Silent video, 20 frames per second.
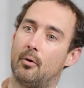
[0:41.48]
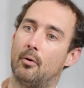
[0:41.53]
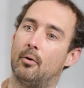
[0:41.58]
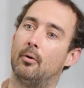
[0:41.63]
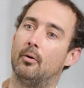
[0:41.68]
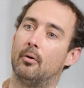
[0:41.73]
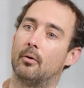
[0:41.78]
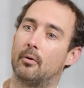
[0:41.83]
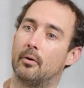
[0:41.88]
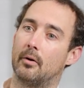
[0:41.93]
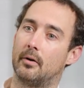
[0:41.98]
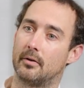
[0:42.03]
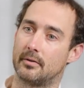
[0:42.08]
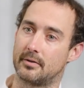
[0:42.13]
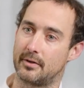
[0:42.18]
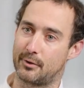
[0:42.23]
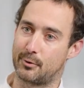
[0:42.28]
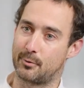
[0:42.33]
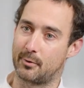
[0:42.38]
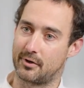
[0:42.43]
awkward
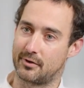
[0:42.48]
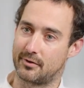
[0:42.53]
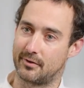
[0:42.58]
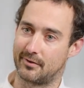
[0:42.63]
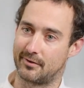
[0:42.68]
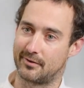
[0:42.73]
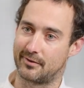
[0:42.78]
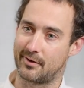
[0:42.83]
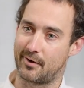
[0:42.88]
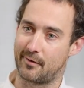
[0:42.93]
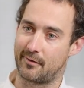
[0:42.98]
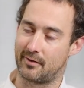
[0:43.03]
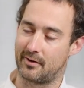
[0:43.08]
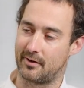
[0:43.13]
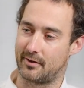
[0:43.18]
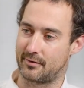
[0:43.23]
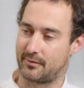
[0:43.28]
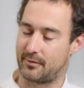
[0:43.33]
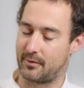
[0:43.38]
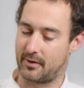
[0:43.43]
situations over the
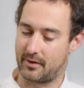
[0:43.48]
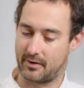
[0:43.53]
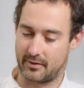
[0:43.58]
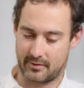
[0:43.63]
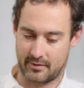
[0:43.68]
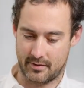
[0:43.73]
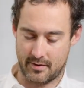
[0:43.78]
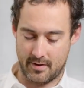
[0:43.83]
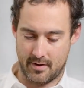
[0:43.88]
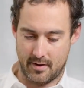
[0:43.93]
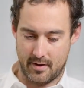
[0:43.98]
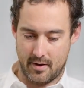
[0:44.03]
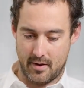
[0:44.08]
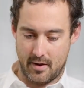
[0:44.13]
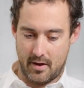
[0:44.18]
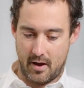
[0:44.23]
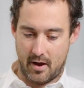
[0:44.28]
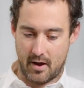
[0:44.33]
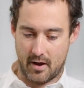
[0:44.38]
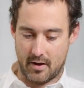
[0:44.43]
last few years.
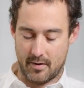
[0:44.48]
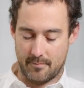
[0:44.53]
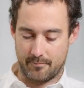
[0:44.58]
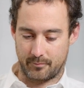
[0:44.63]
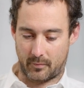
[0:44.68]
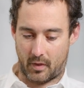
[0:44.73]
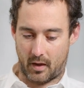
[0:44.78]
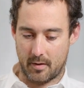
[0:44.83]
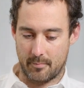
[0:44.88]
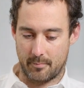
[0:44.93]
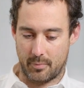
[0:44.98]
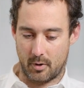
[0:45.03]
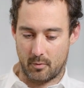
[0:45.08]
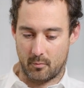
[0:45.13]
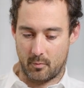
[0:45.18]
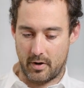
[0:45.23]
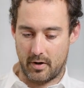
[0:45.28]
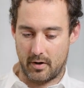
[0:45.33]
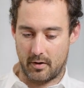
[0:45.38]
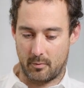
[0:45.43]
But
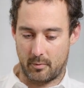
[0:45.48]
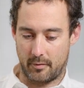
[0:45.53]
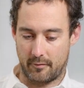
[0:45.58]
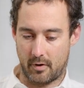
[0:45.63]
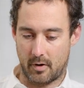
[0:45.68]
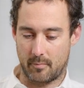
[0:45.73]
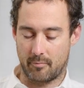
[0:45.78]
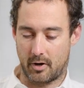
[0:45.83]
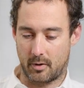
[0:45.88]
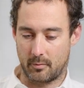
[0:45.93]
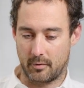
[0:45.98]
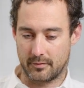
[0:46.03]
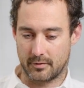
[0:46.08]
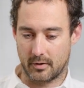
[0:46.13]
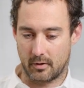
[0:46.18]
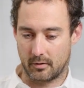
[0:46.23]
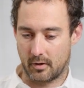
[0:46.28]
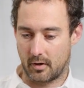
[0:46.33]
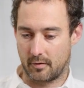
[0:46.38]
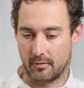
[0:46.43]
we're very proud. We've
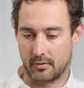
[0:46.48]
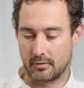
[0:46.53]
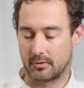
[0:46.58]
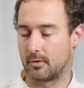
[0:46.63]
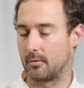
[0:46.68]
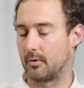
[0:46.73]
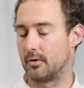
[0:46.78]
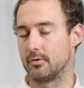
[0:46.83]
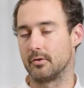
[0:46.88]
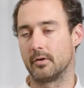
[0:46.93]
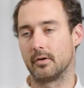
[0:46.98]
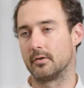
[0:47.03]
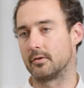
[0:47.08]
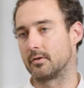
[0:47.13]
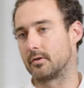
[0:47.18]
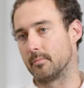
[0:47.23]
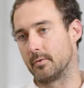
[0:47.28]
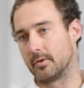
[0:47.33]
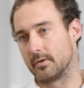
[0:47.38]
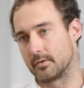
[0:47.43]
sold over 200
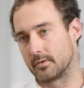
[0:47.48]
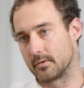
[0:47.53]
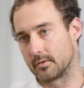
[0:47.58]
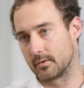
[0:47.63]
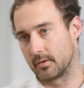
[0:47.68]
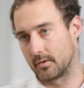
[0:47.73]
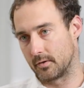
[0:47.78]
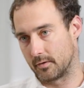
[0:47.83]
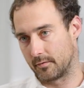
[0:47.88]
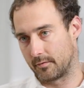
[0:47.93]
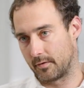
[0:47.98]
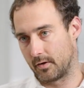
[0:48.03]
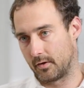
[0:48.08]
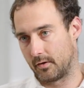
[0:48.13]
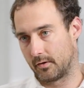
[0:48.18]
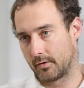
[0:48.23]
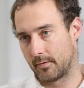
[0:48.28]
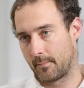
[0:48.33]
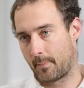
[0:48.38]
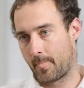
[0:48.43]
instruments in the
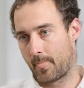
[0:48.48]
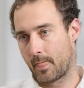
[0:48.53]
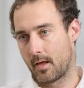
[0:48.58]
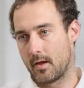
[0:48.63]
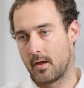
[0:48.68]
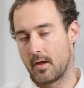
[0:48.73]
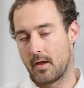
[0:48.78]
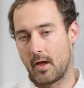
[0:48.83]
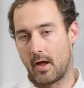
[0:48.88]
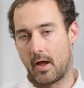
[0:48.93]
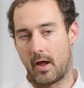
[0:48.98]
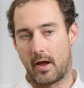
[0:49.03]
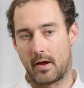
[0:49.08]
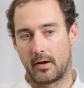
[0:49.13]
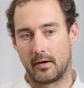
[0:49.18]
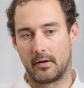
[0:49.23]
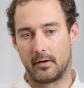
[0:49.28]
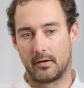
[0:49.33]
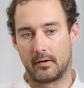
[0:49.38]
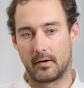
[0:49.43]
field,
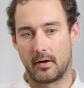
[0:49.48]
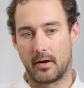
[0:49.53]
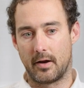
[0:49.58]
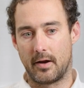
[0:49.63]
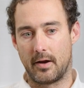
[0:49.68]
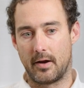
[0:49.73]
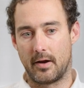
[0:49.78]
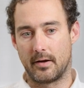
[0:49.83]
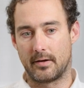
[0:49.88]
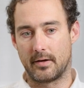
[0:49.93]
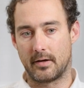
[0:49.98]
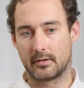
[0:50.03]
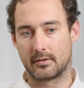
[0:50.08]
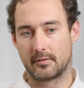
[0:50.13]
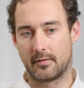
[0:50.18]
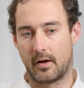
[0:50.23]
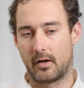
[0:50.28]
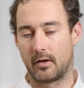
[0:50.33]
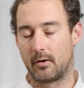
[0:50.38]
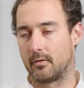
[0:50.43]
and it adds
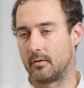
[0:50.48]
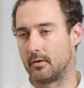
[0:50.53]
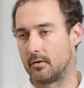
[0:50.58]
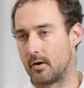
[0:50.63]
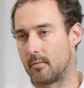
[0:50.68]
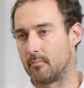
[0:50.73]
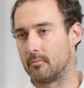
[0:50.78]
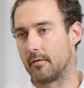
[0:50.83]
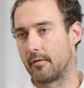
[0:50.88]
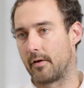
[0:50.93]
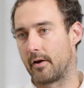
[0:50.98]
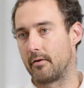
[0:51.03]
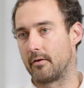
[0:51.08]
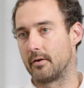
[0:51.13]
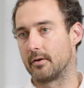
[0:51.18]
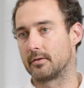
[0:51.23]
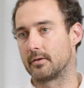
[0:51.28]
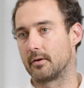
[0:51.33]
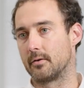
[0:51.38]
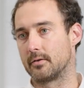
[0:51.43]
value in a number of
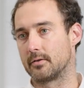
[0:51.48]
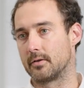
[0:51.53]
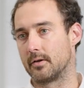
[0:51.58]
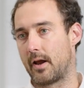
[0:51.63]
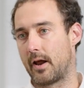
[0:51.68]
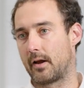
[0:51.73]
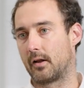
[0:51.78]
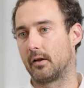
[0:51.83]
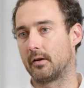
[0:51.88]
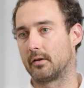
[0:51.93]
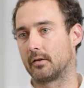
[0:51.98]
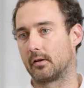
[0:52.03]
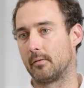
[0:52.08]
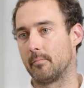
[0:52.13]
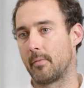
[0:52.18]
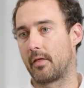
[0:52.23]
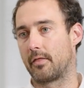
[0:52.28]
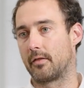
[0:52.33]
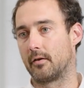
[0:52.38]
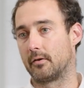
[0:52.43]
areas. So it's an analytical
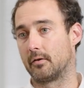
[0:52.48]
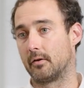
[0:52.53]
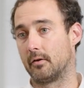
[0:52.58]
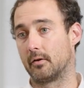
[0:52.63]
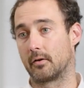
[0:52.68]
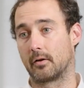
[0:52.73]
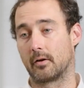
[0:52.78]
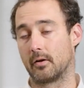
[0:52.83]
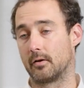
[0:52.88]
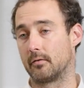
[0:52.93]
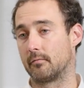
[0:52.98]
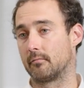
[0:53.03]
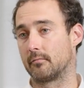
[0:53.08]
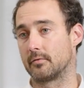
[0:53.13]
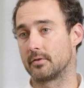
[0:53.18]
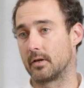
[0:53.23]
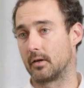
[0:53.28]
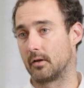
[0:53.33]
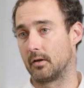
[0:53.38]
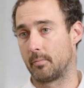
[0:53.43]
method to look at
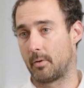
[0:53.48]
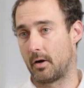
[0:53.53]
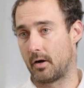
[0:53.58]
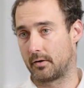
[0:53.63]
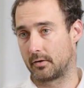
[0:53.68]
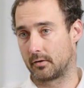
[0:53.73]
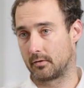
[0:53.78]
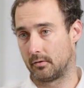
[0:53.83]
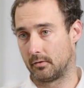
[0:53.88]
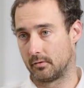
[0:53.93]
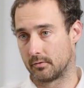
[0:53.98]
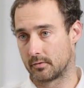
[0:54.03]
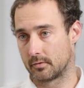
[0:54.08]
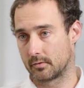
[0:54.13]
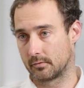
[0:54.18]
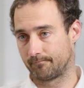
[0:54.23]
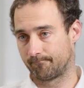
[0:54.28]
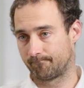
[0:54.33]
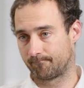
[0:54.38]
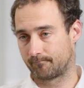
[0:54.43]
single particles